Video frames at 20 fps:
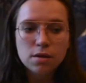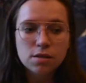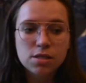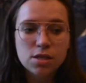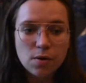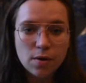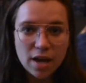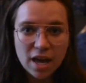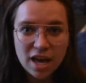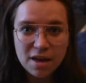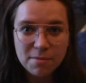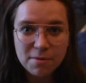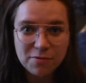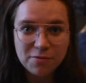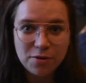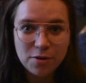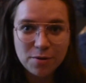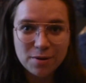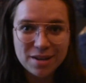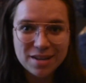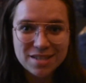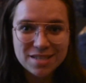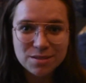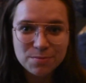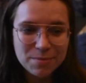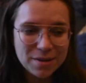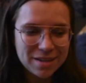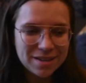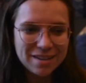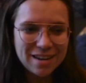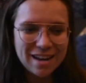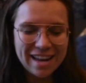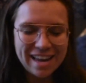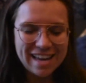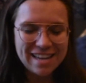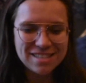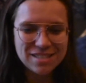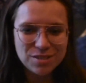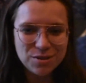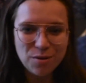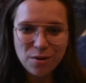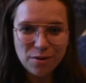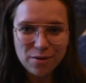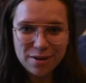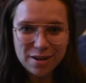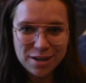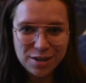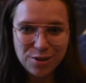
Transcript: So I am in focus, but I guess you already